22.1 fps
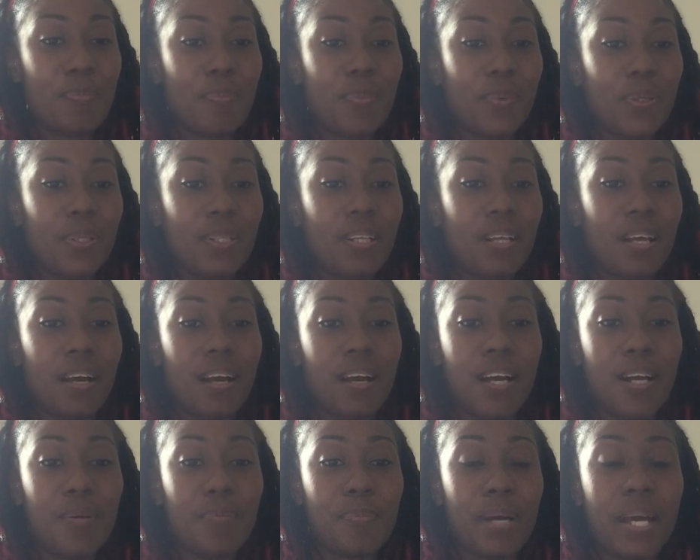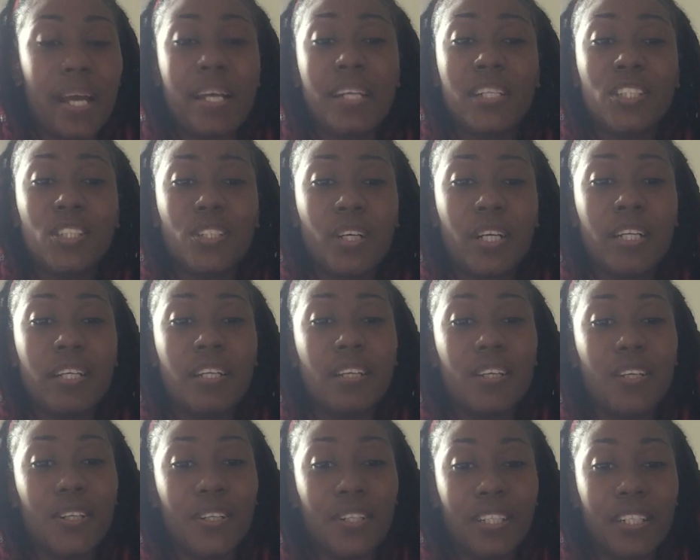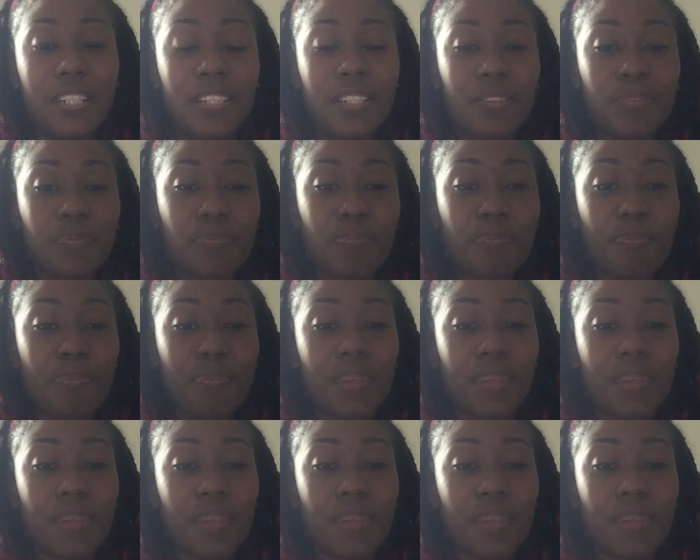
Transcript: But I enjoyed learning.